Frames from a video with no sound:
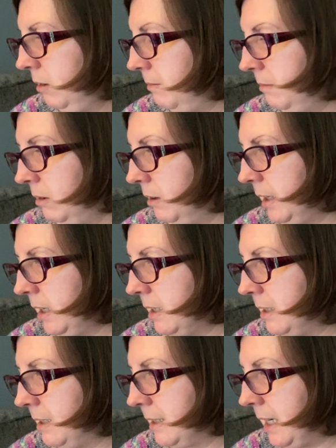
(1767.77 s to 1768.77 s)
or the
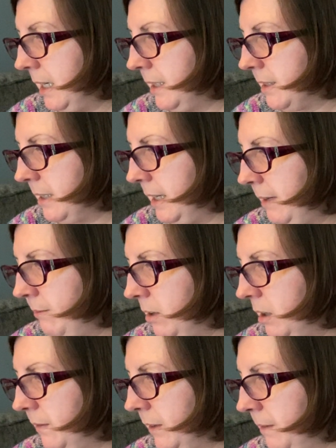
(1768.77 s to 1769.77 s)
designer's name
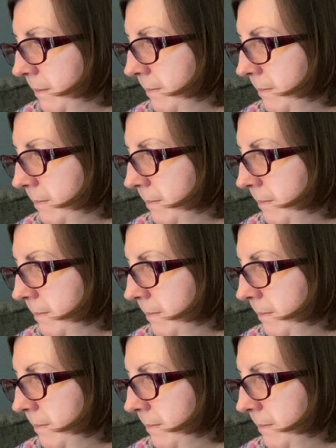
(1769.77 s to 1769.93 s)
rather.